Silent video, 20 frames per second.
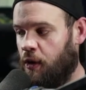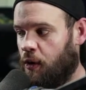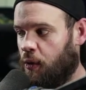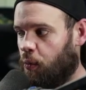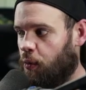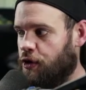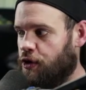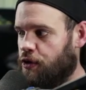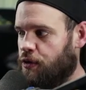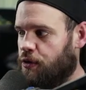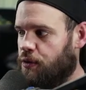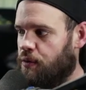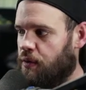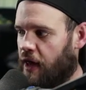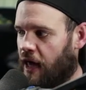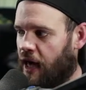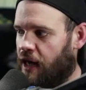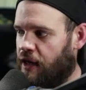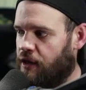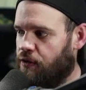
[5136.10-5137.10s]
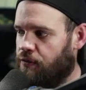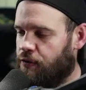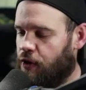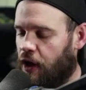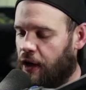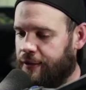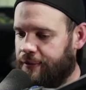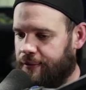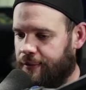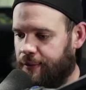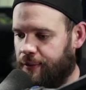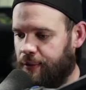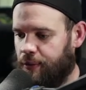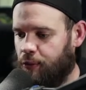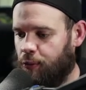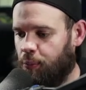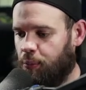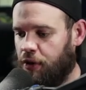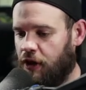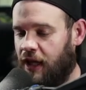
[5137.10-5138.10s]
when you do that, you've got
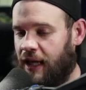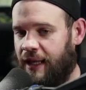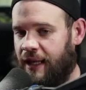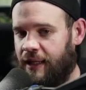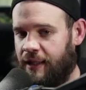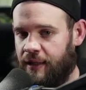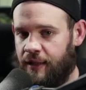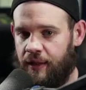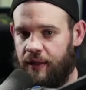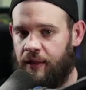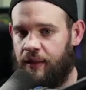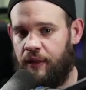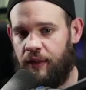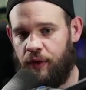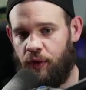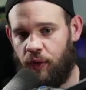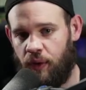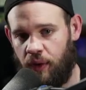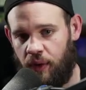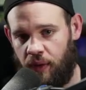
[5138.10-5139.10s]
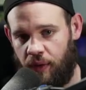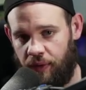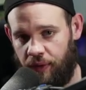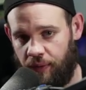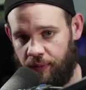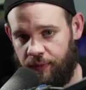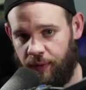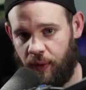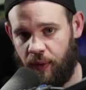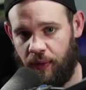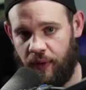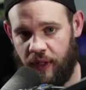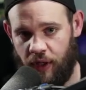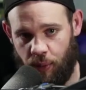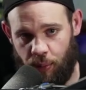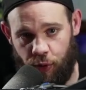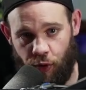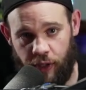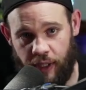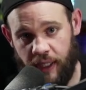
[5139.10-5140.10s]
to blend the photo that
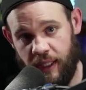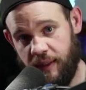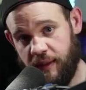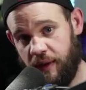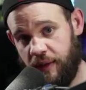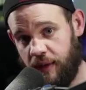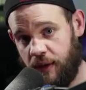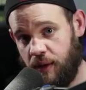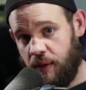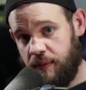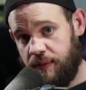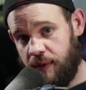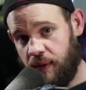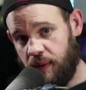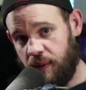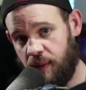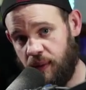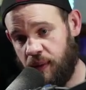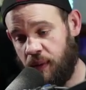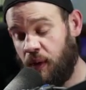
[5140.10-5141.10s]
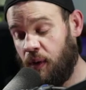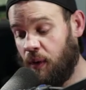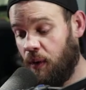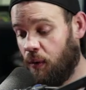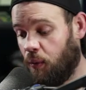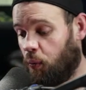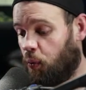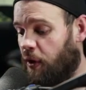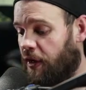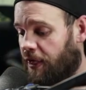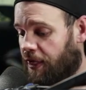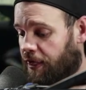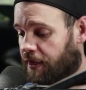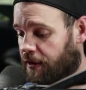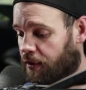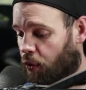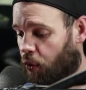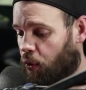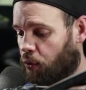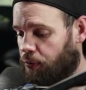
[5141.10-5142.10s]
you're putting into the new photo with
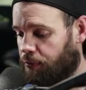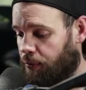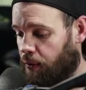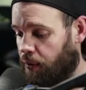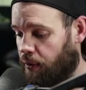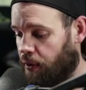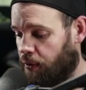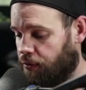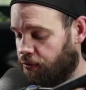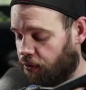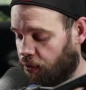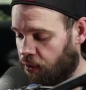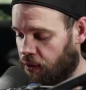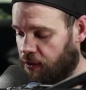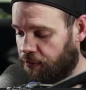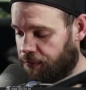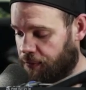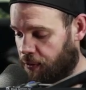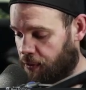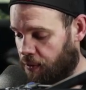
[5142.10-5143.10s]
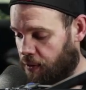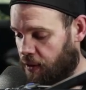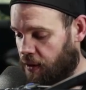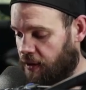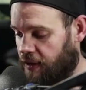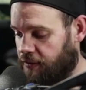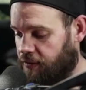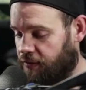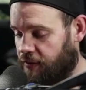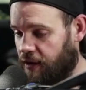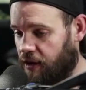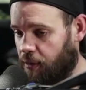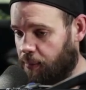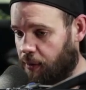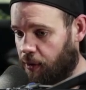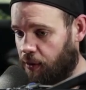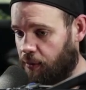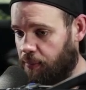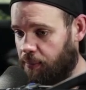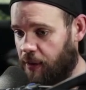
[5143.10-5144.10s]
the old photo. So let's think
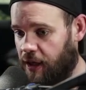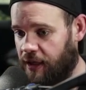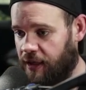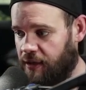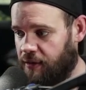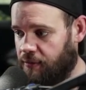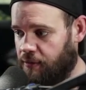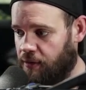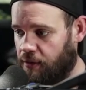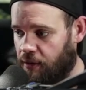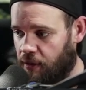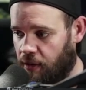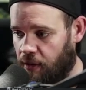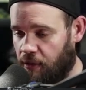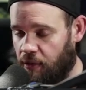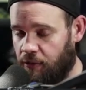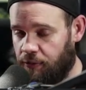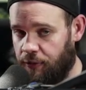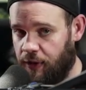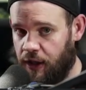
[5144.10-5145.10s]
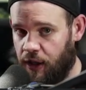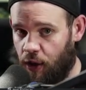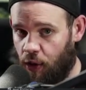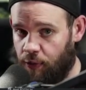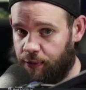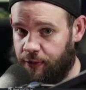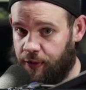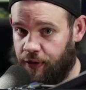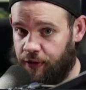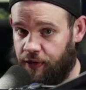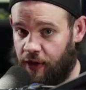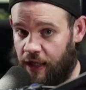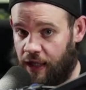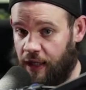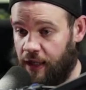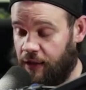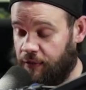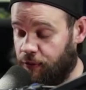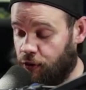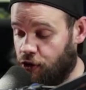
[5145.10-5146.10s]
about making a video for a
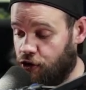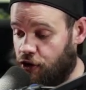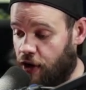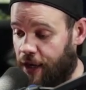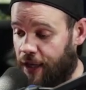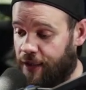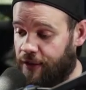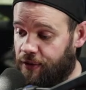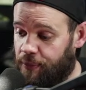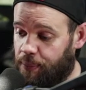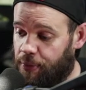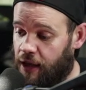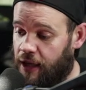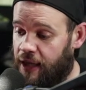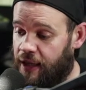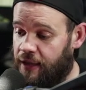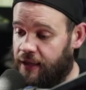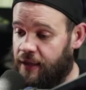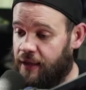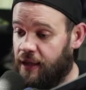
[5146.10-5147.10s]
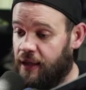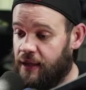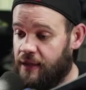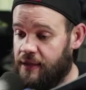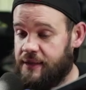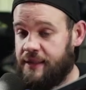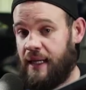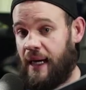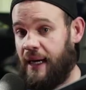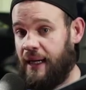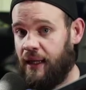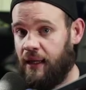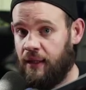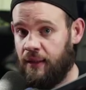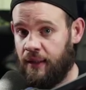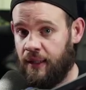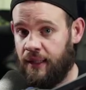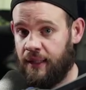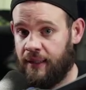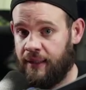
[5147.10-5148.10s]
second. If you're trying to blend
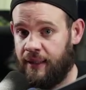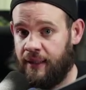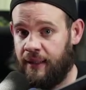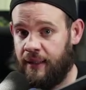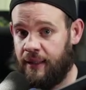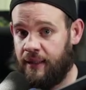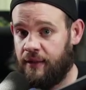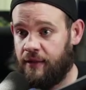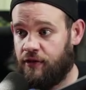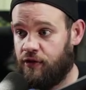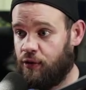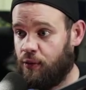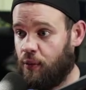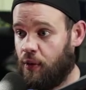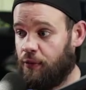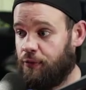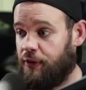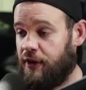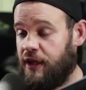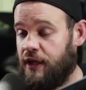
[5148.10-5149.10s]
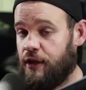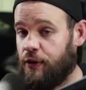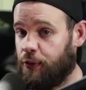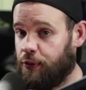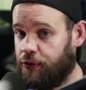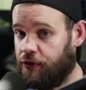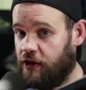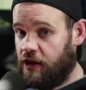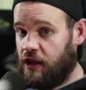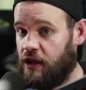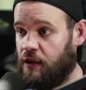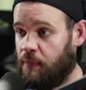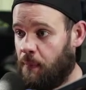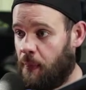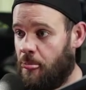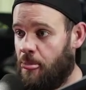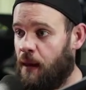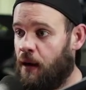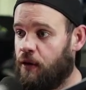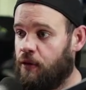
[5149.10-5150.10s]
dialogue into a video scene,
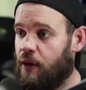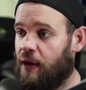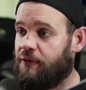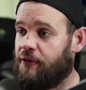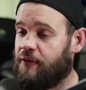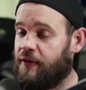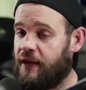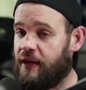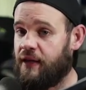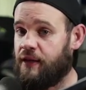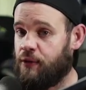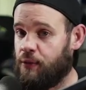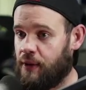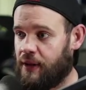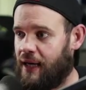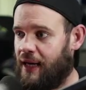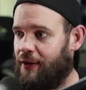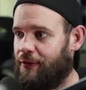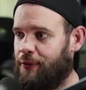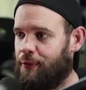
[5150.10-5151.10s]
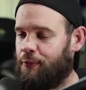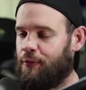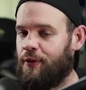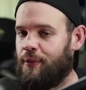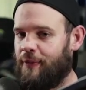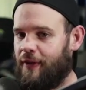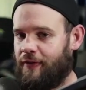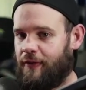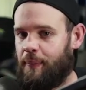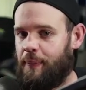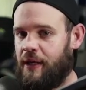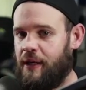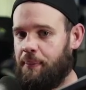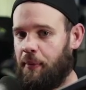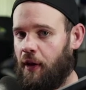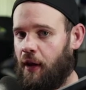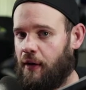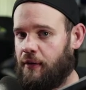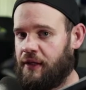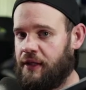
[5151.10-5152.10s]
you have to take into account the room that the
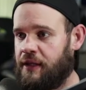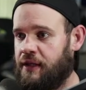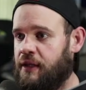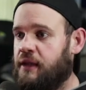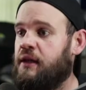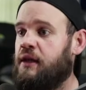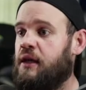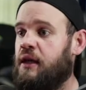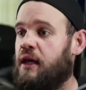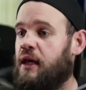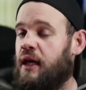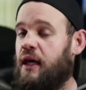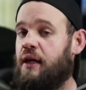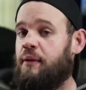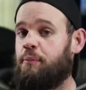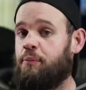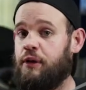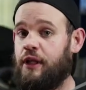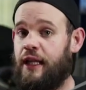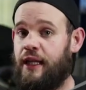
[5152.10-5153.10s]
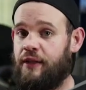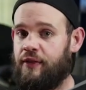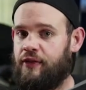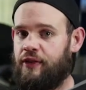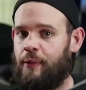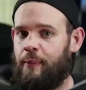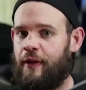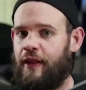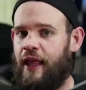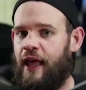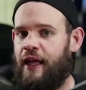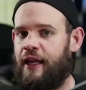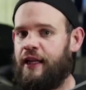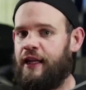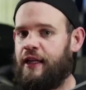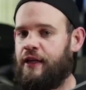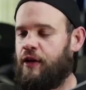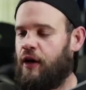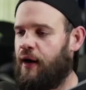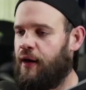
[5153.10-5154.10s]
people are in and blend some of that
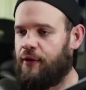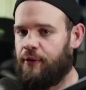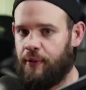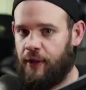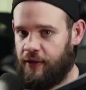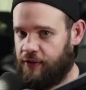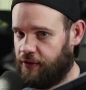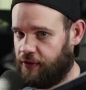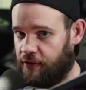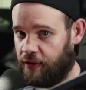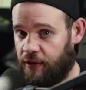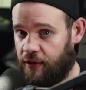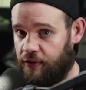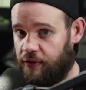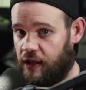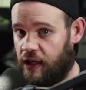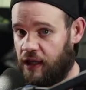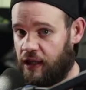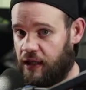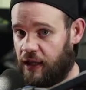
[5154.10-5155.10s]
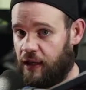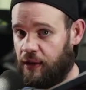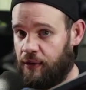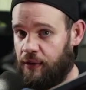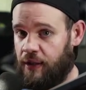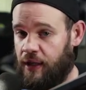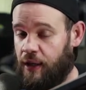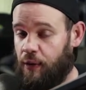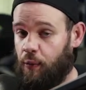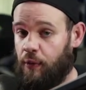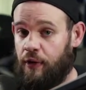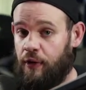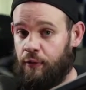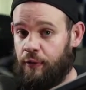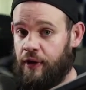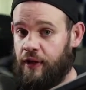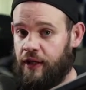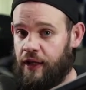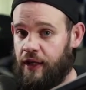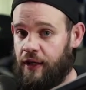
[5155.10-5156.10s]
in. Otherwise, it's going to stand out, and we're
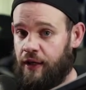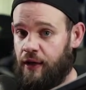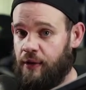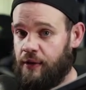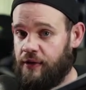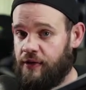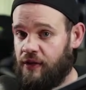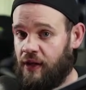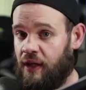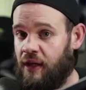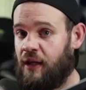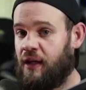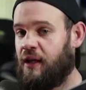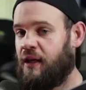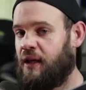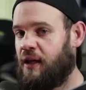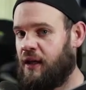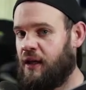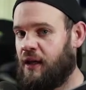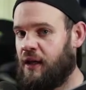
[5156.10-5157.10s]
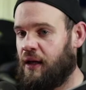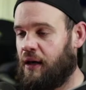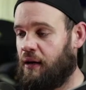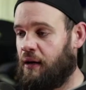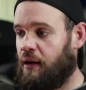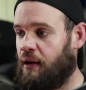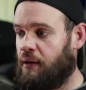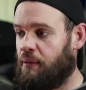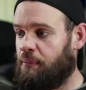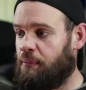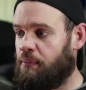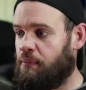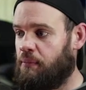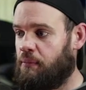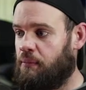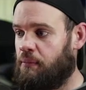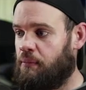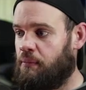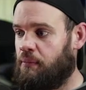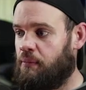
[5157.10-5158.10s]
really going to notice it.
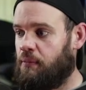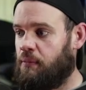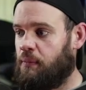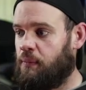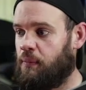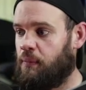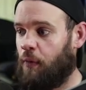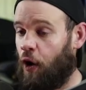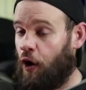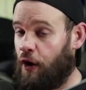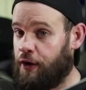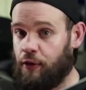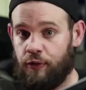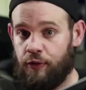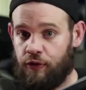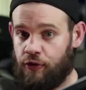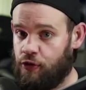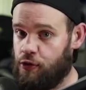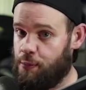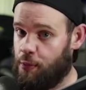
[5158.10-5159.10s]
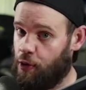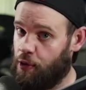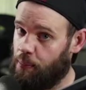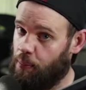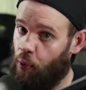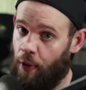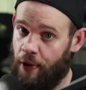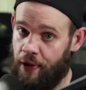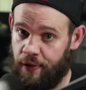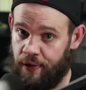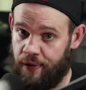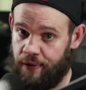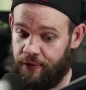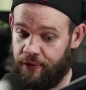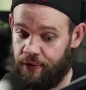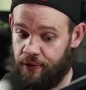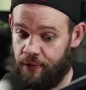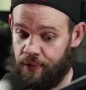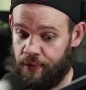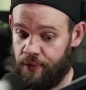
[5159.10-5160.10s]
Audio is super important
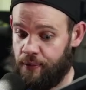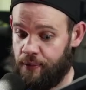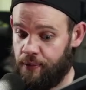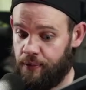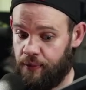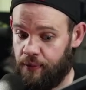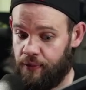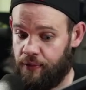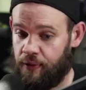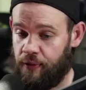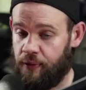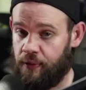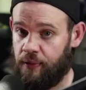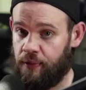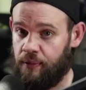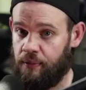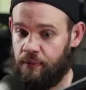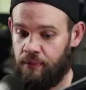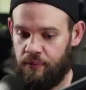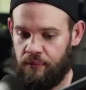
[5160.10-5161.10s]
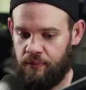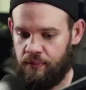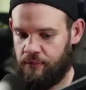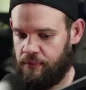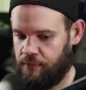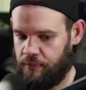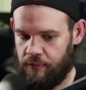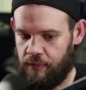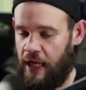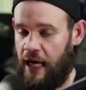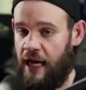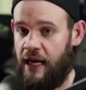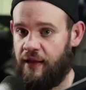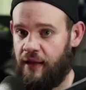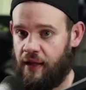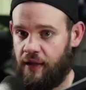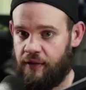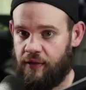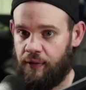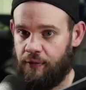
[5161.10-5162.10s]
to anything, to